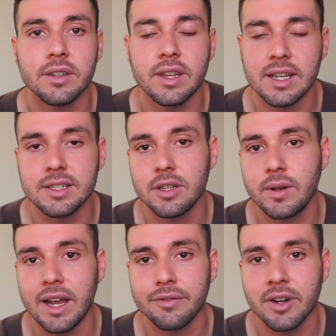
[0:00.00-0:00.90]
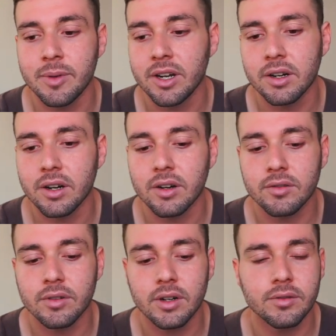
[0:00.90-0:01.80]
things that you get from it
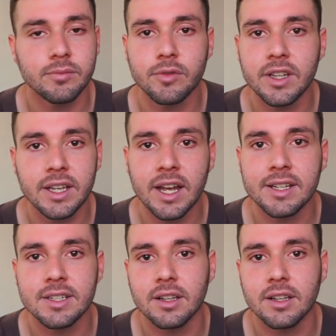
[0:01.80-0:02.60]
are really nice,